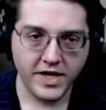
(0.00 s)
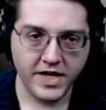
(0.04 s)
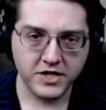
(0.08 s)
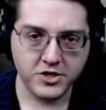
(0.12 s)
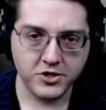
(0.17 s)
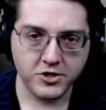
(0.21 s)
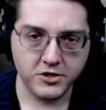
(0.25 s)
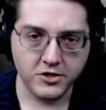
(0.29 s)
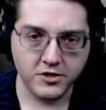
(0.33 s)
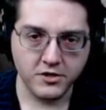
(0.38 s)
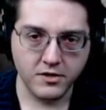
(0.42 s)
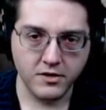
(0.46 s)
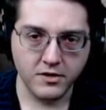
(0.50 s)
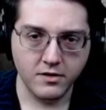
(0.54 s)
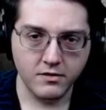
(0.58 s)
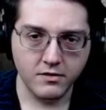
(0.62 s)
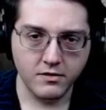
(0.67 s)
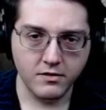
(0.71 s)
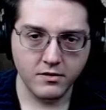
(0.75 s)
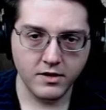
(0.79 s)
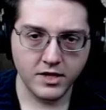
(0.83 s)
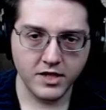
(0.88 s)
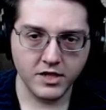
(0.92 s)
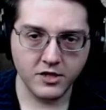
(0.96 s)
should
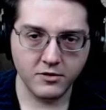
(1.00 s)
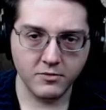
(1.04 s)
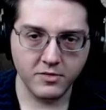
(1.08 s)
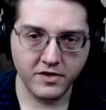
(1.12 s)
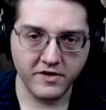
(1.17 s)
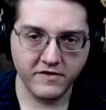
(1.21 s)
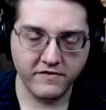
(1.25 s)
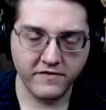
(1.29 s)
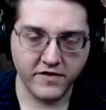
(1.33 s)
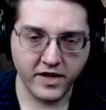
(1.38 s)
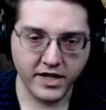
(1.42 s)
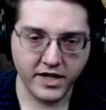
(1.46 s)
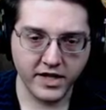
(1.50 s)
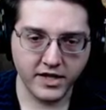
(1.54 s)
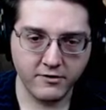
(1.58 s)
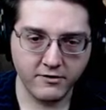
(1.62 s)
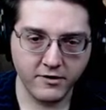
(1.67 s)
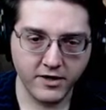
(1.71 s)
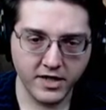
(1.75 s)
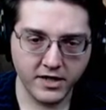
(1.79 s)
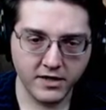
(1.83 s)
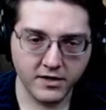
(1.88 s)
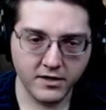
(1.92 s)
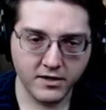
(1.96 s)
that should be fine,
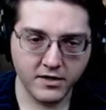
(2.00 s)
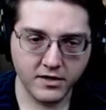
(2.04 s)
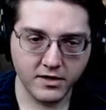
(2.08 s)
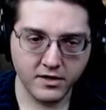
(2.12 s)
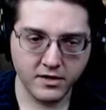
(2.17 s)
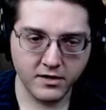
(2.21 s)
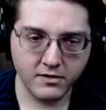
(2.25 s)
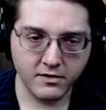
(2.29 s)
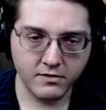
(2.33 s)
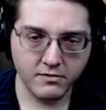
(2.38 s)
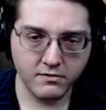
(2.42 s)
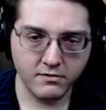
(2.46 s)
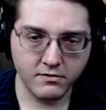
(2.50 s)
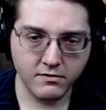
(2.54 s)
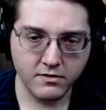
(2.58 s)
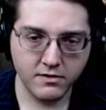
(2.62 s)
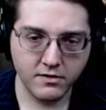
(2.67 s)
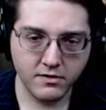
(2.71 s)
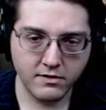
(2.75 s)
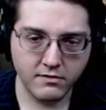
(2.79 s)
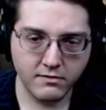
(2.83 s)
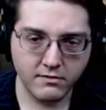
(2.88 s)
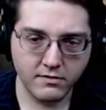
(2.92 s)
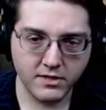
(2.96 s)
right? Yeah.
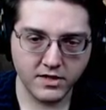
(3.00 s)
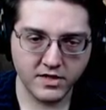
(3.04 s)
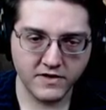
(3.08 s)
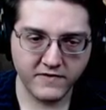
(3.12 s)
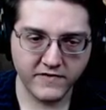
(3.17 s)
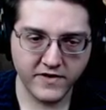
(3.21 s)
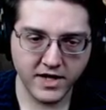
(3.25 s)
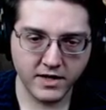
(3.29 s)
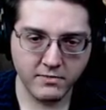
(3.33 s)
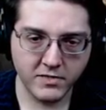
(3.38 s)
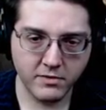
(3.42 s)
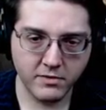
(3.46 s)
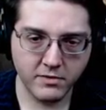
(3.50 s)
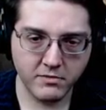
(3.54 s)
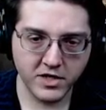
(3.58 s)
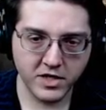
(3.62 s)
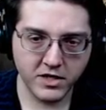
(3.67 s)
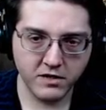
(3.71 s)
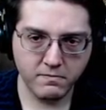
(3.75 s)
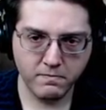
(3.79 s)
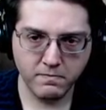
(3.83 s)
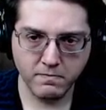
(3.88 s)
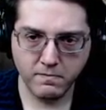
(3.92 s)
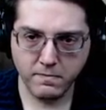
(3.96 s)
Looks fine by me.